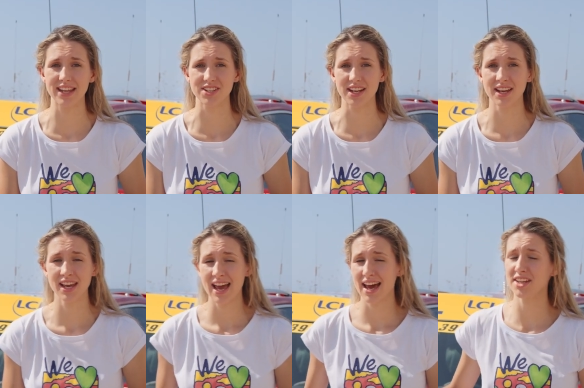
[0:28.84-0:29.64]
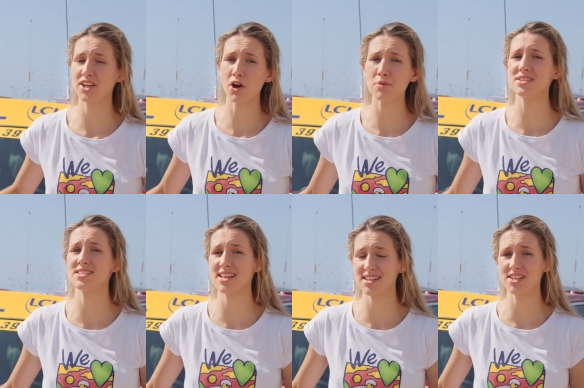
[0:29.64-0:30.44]
engine, and it can go up to
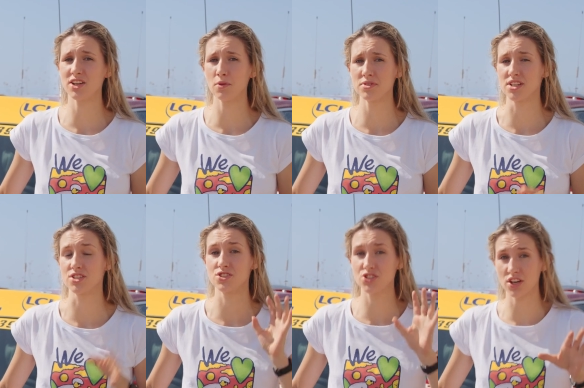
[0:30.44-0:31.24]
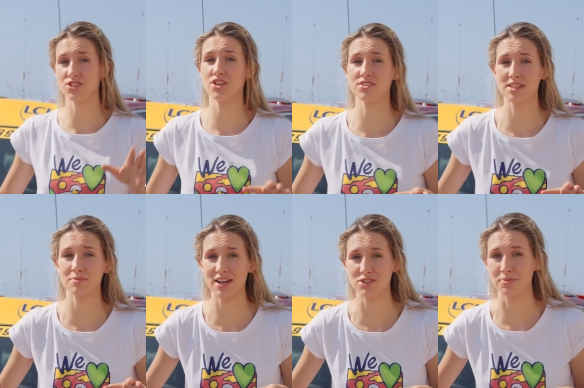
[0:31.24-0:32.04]
60 kilometres just using
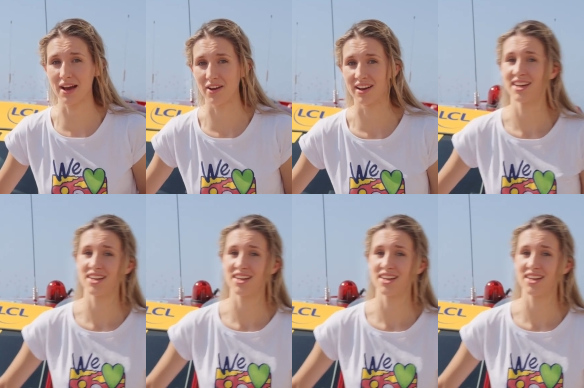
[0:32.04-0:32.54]
the battery power.